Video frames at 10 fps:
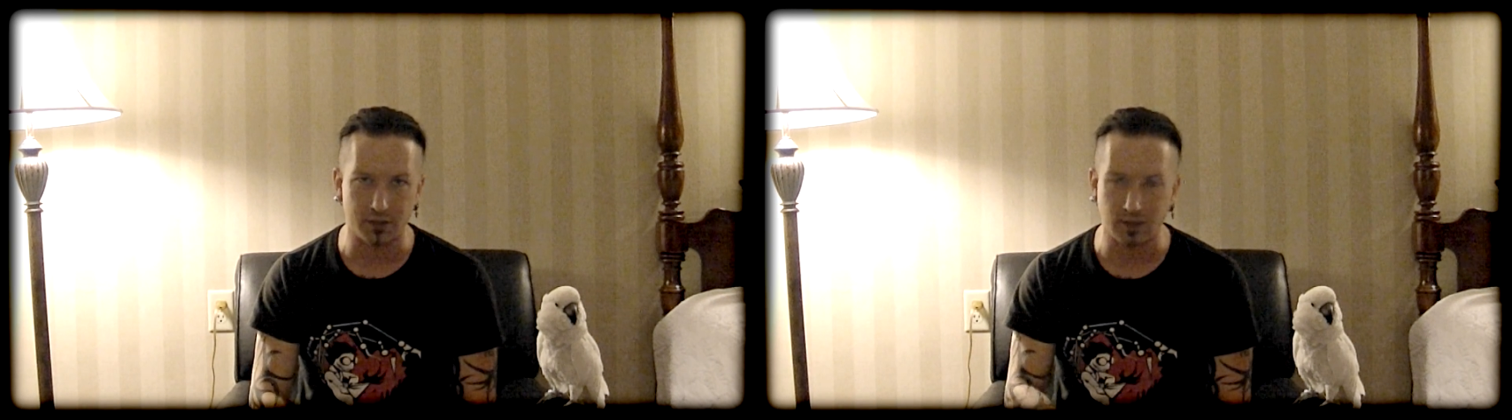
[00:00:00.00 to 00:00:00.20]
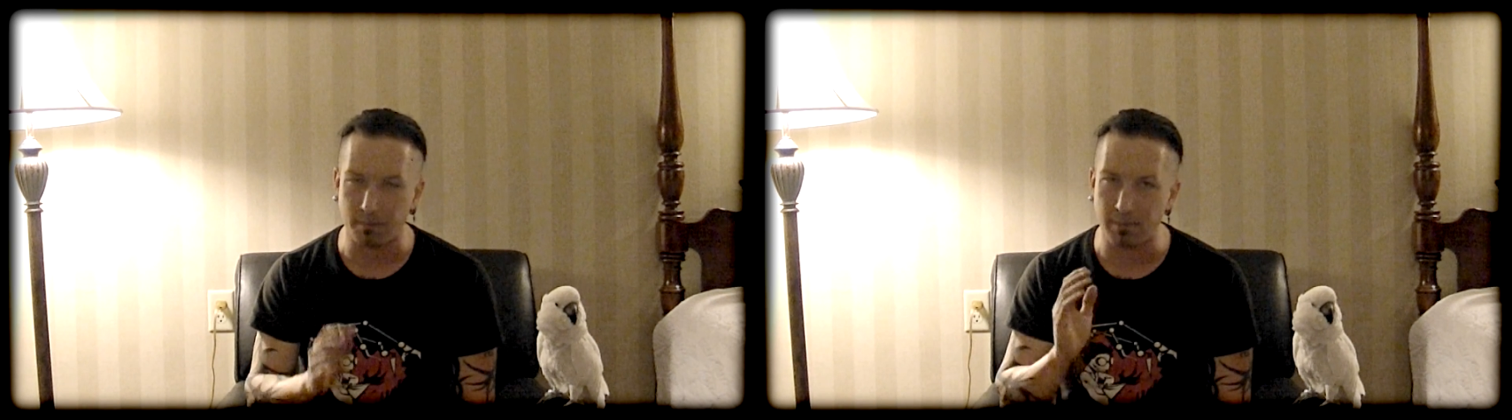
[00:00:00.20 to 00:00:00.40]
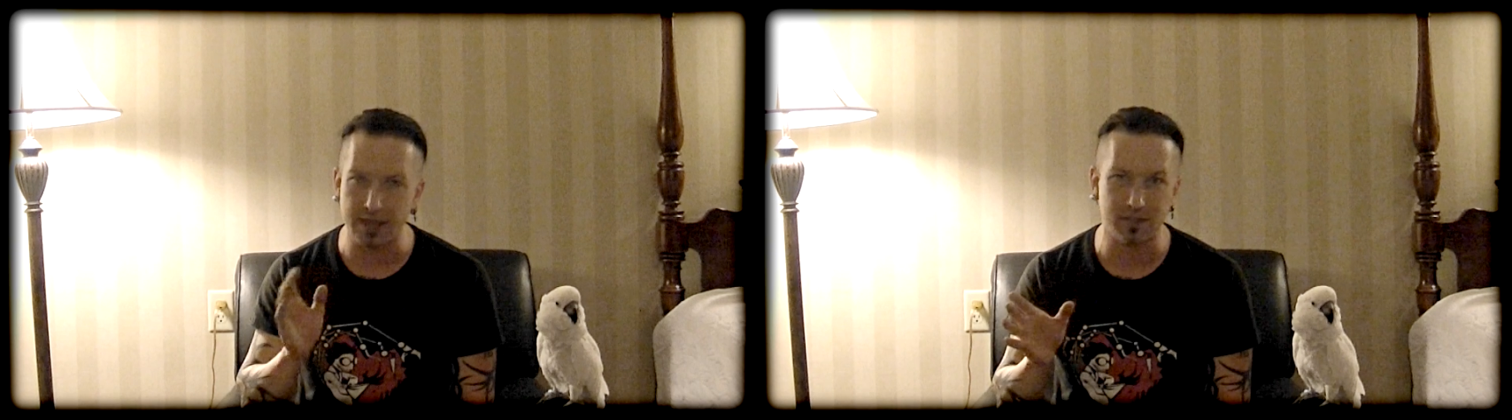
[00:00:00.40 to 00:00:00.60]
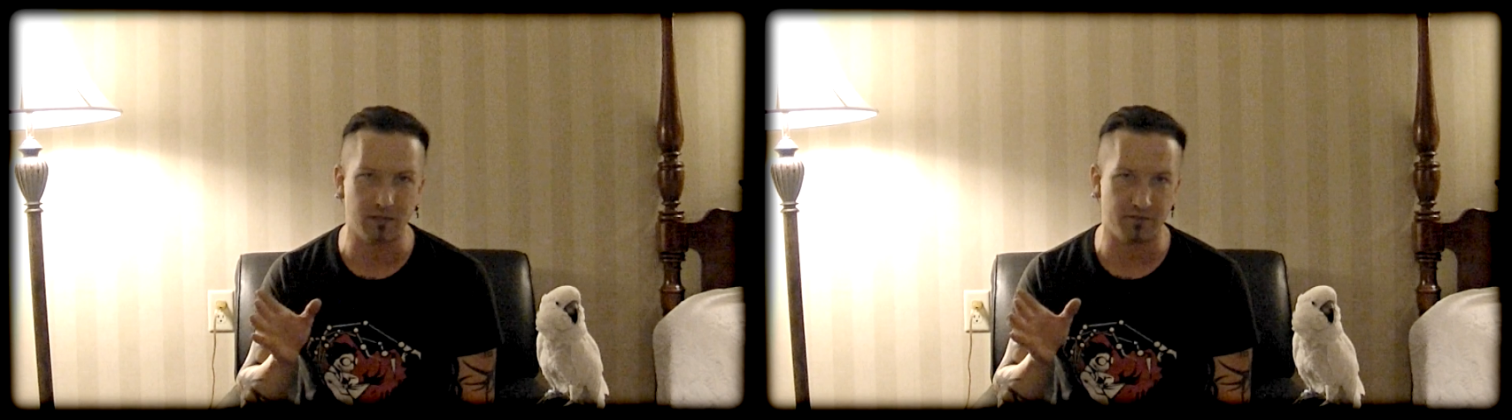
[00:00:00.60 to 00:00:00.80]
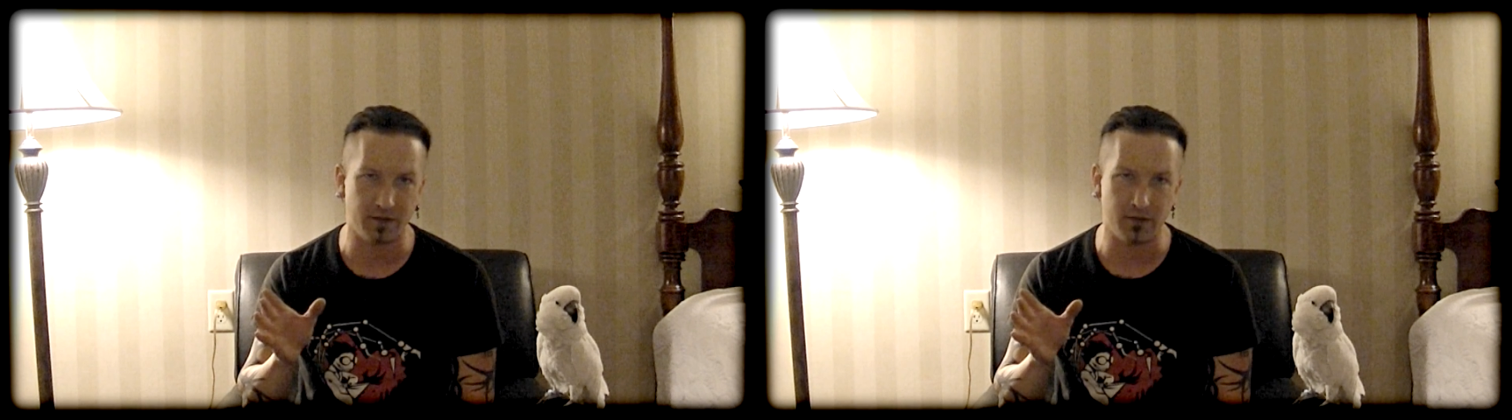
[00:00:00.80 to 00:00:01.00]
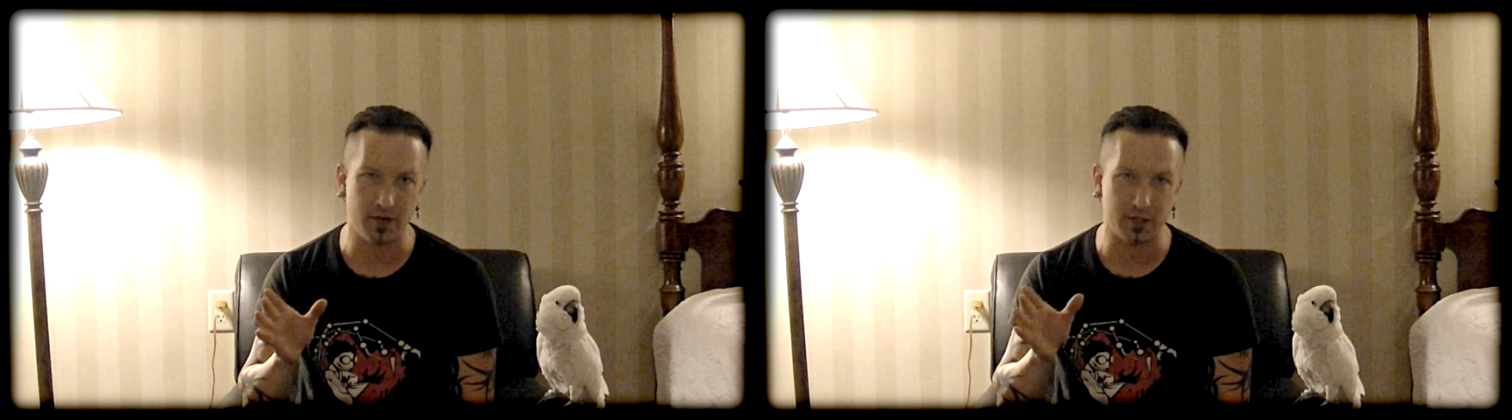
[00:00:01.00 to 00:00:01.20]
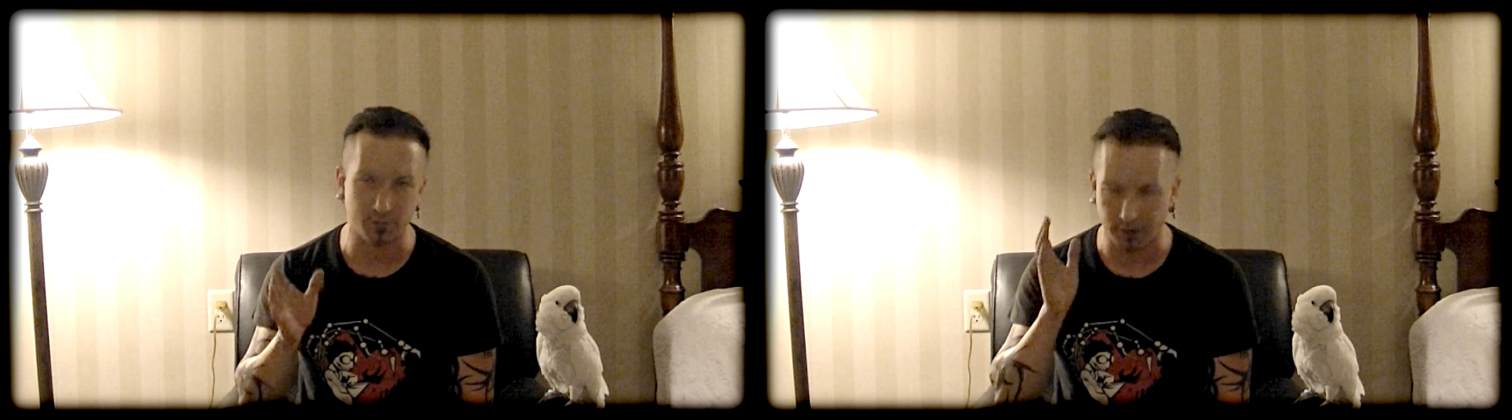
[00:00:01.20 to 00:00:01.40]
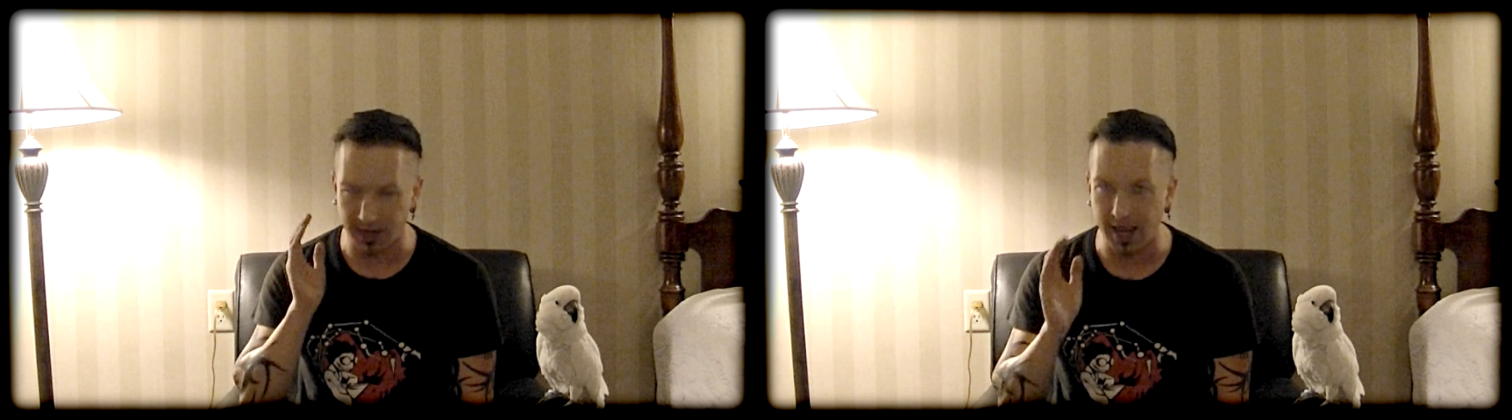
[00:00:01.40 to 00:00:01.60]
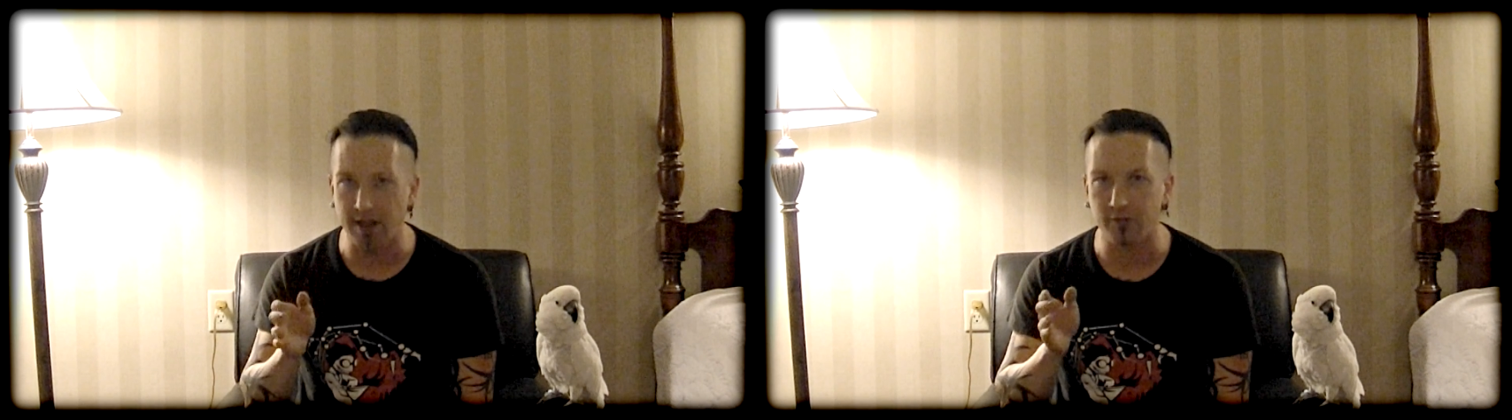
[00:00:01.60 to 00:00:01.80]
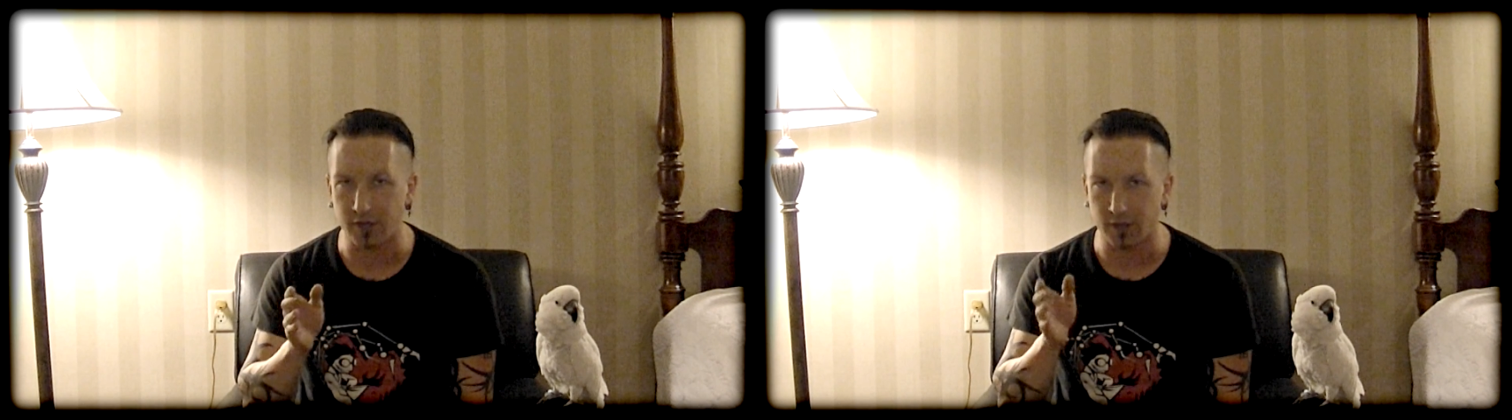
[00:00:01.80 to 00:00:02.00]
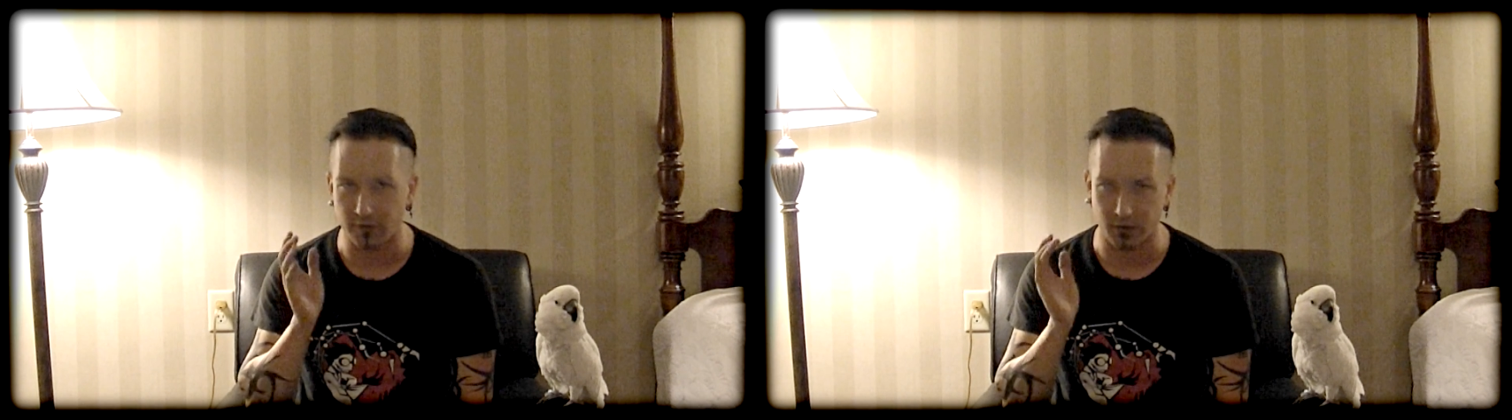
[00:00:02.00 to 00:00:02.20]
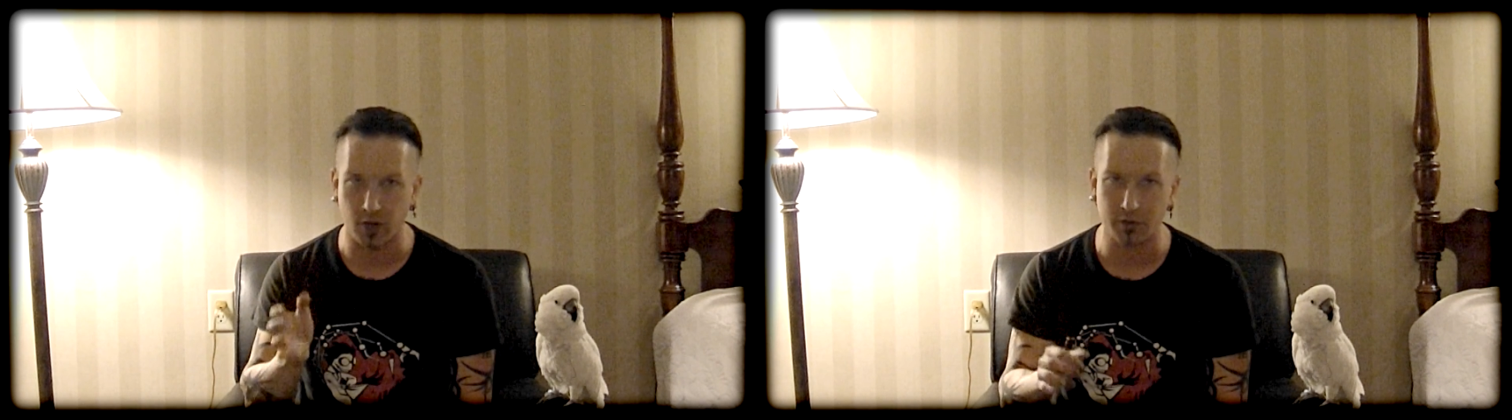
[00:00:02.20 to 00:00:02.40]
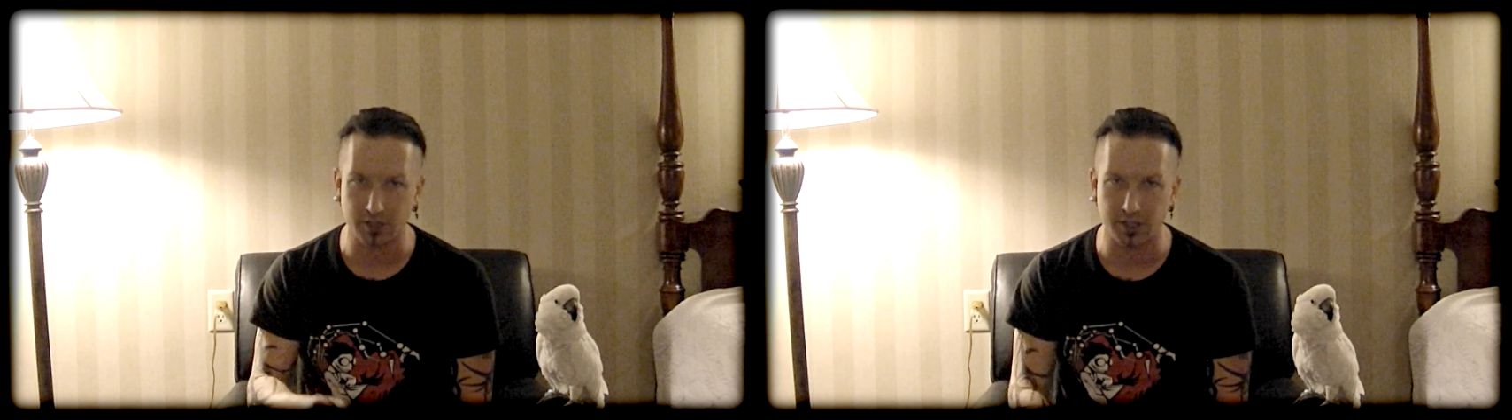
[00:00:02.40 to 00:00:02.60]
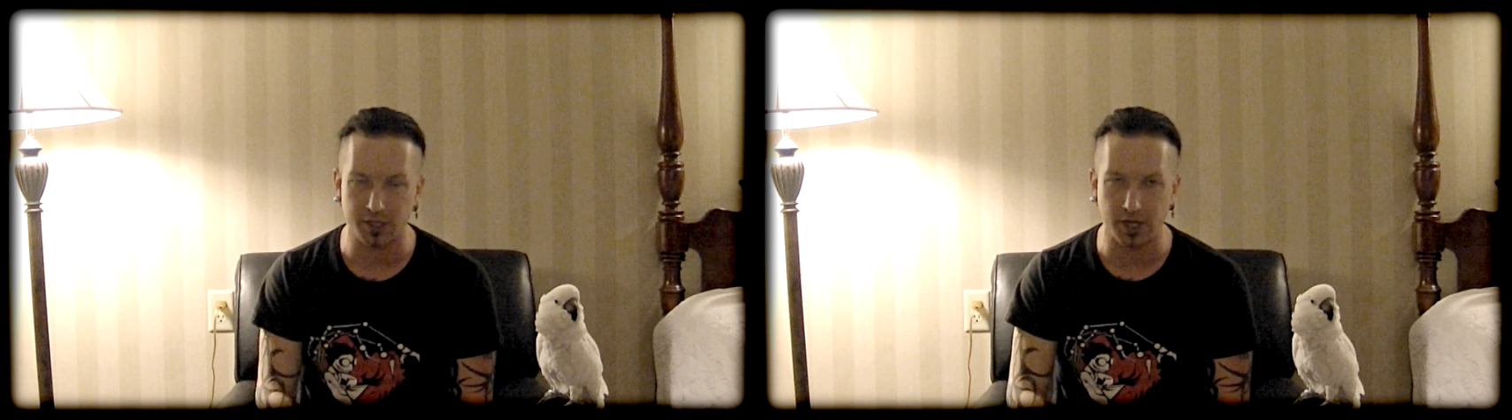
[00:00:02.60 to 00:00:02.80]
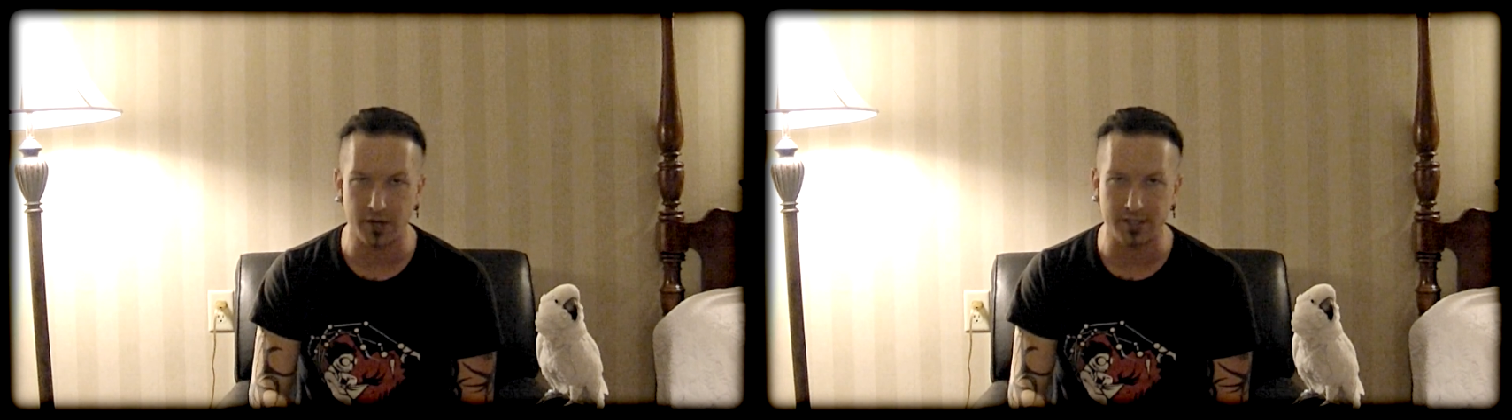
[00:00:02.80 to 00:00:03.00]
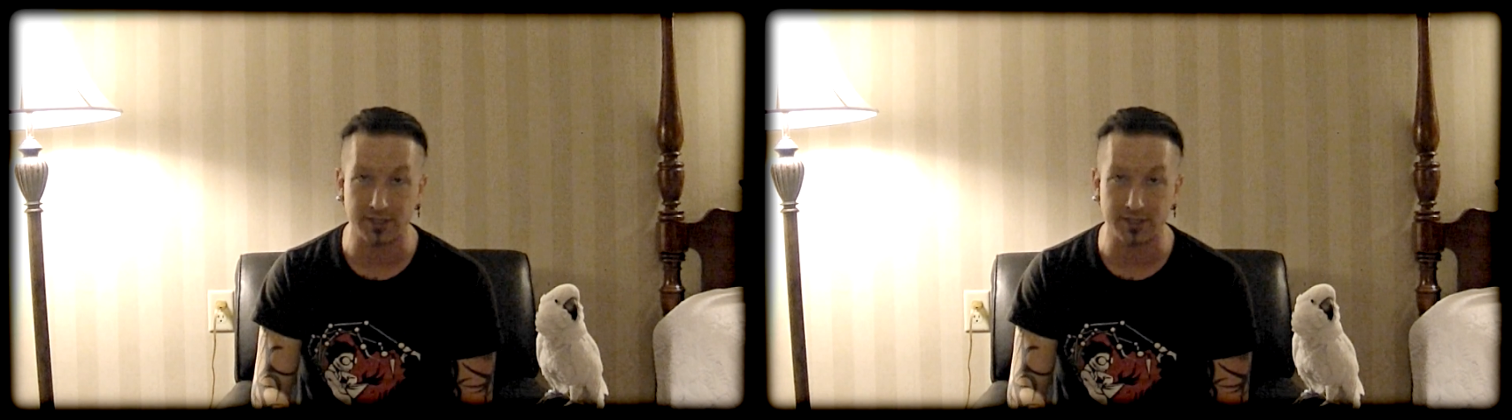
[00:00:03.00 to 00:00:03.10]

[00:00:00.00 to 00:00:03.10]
It's an amazing fundraiser put on every year for Kosair Charities.